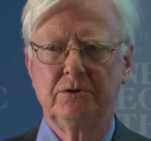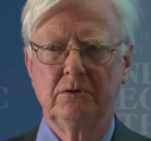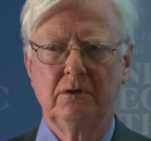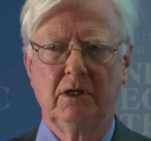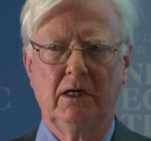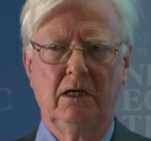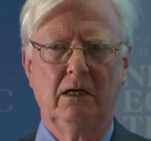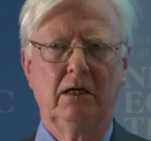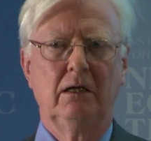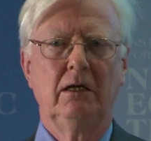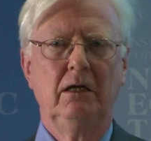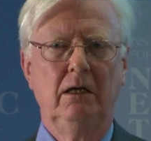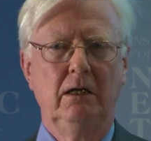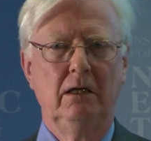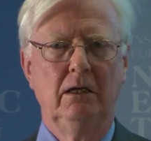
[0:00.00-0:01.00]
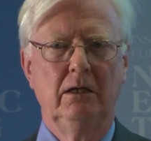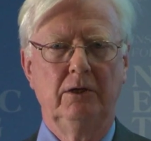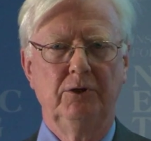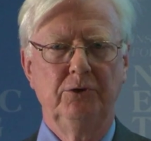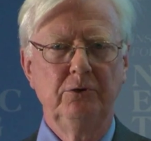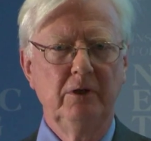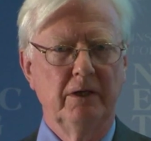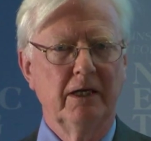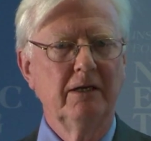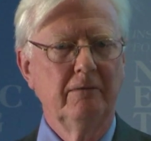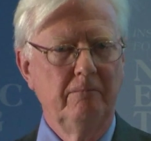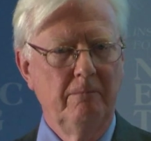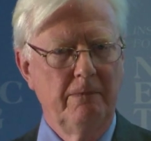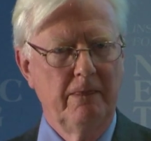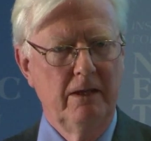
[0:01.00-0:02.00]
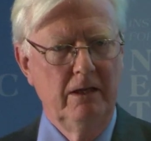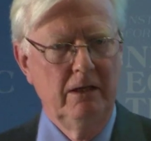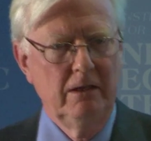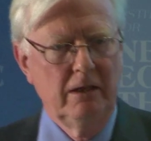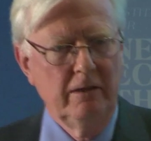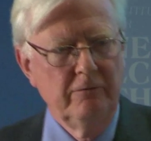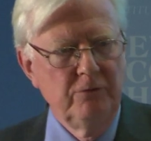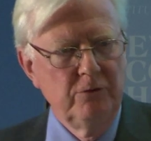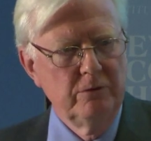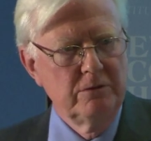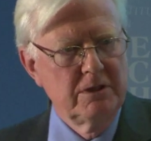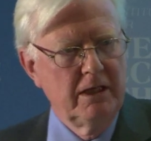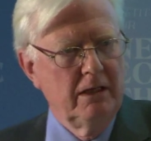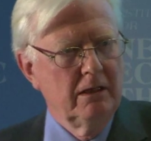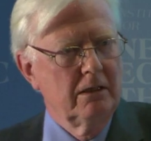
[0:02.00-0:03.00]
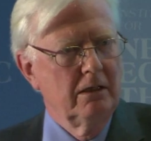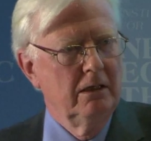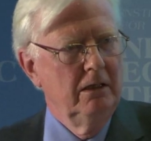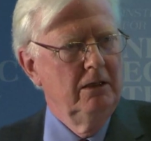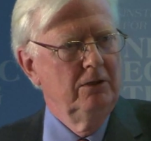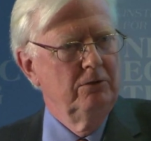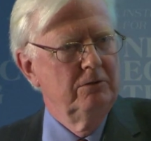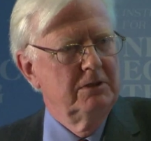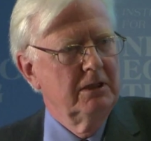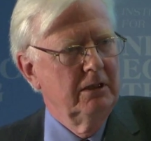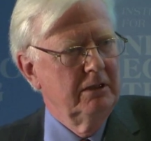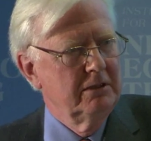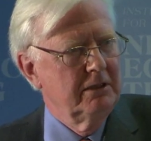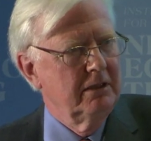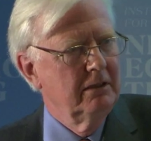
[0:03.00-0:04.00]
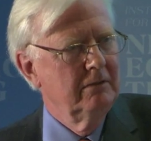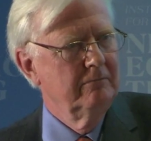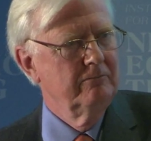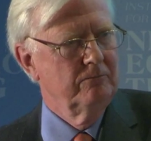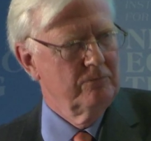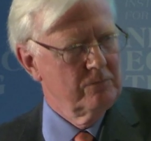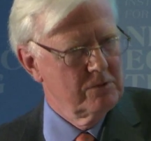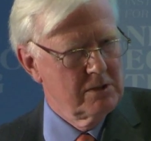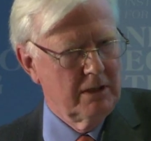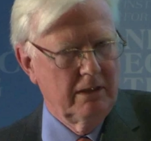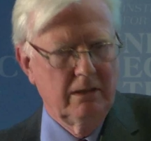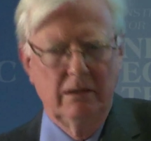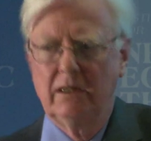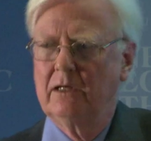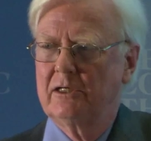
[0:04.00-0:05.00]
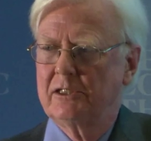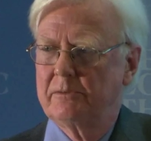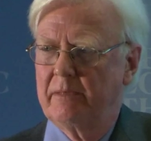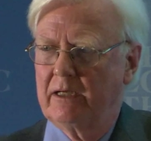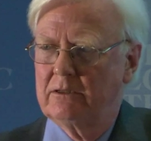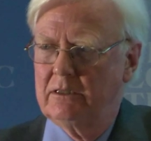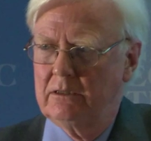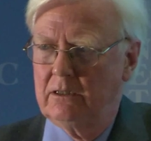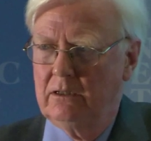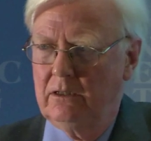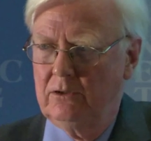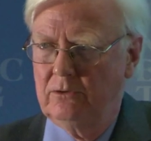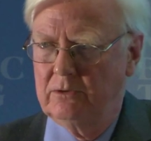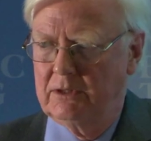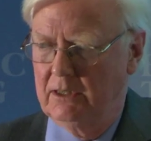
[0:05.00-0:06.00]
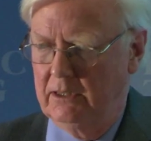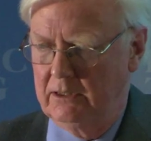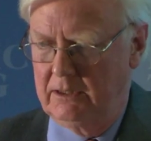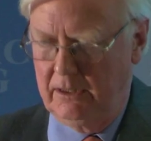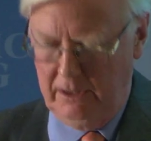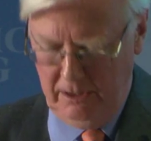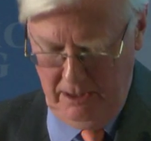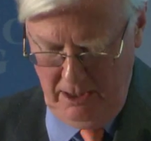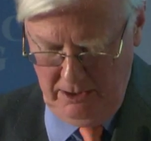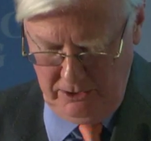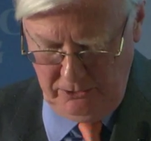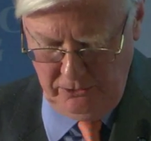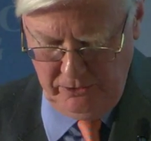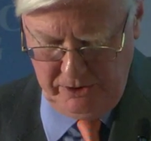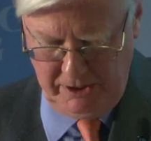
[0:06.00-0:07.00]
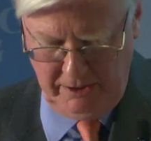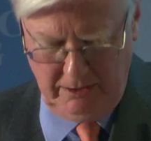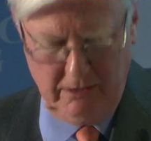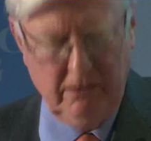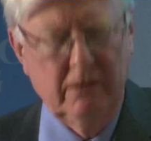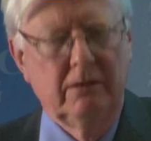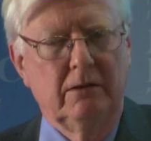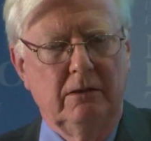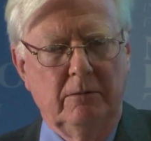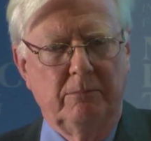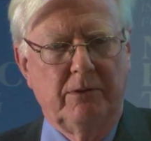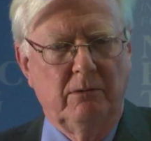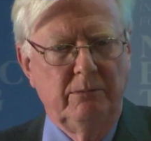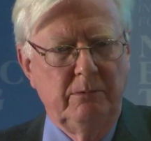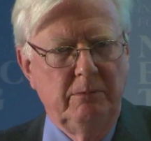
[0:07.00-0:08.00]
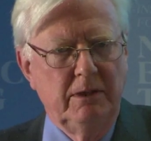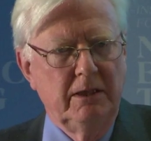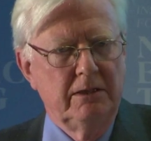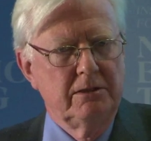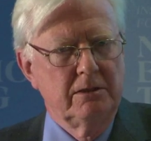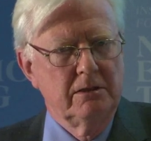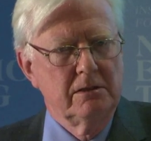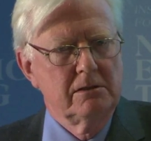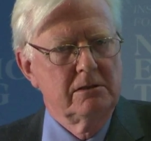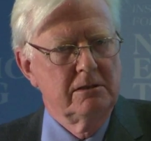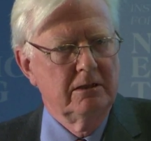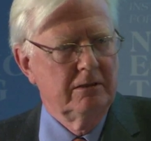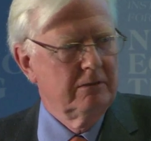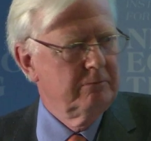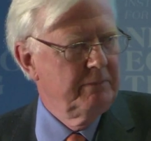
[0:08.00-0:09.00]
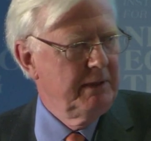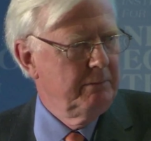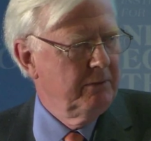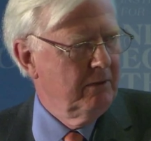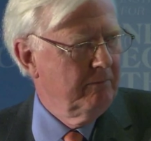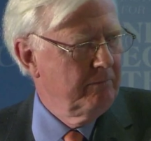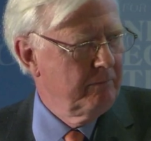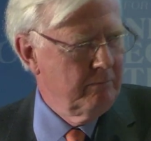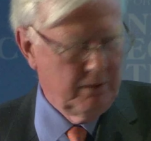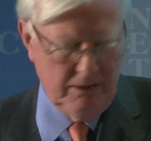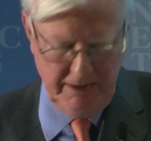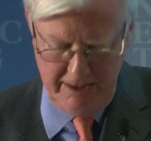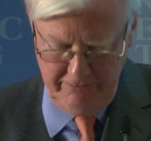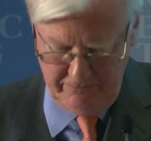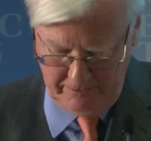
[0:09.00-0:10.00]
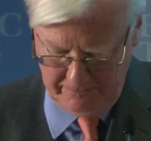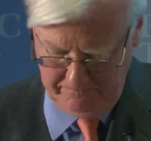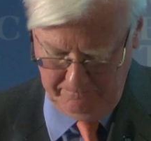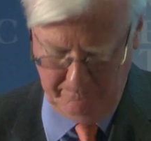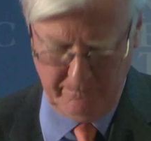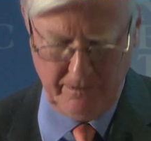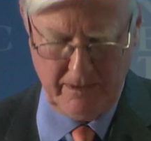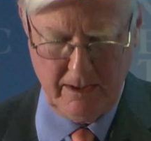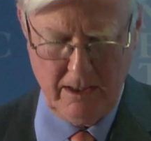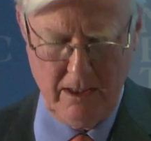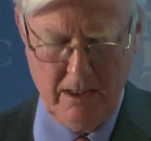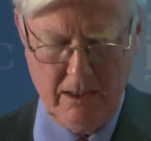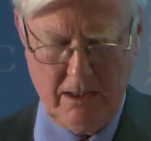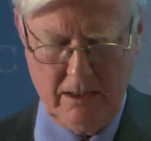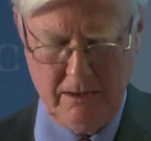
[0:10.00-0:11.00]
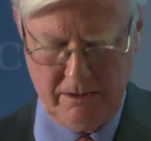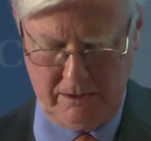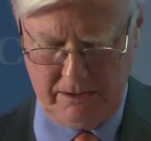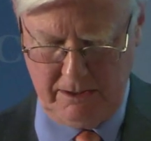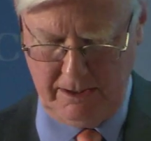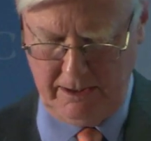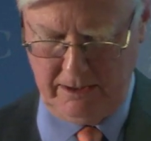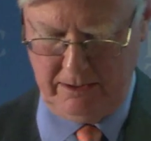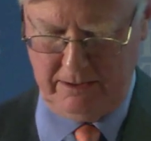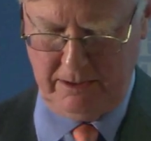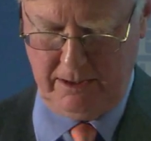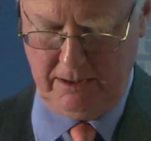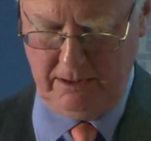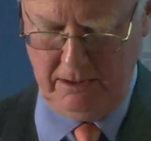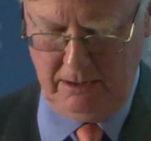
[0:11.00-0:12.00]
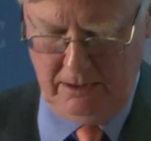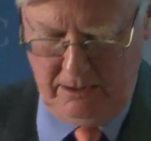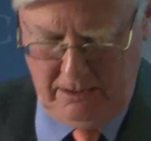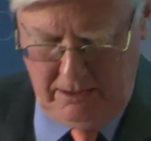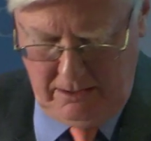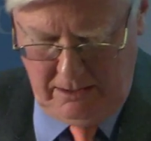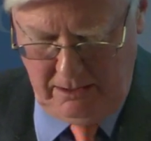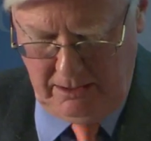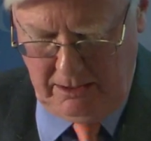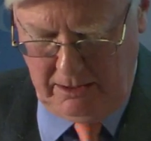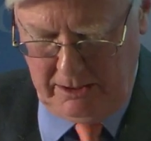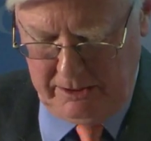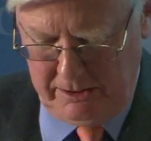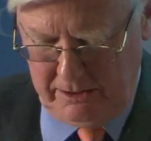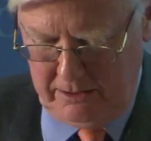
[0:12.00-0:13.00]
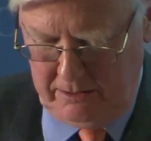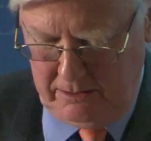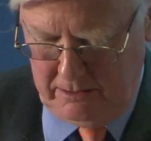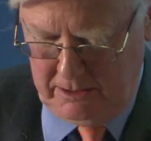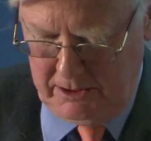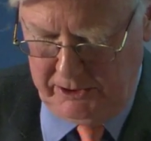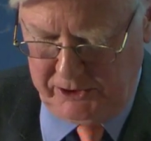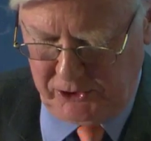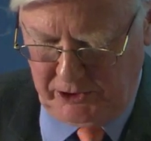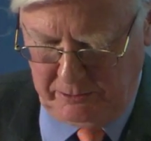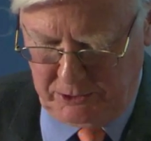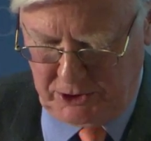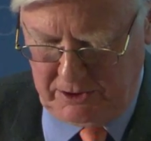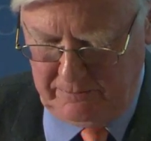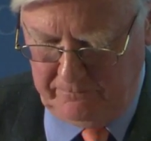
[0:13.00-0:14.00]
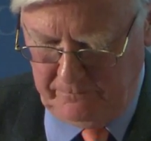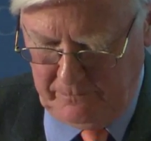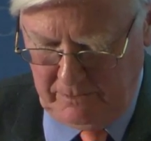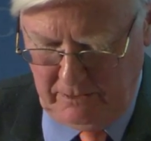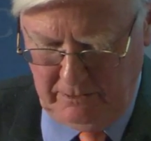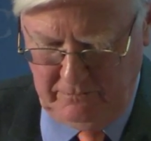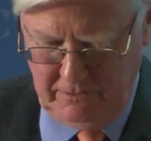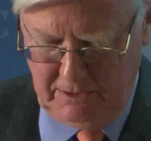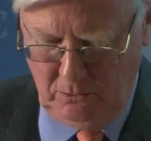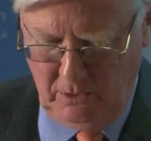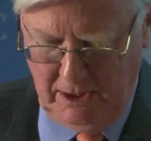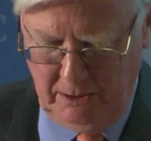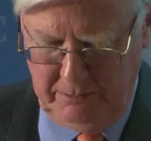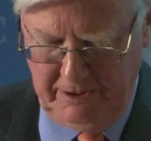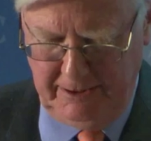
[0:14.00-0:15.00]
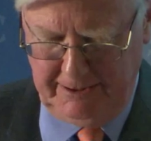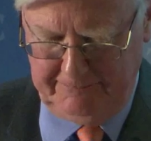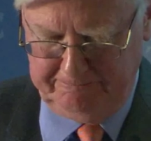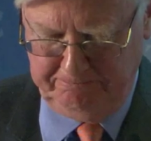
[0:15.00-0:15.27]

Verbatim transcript: you are doing if you take utility, say expected utility, using the probabilities that people believe in as their uh, uh as a description of their well-being.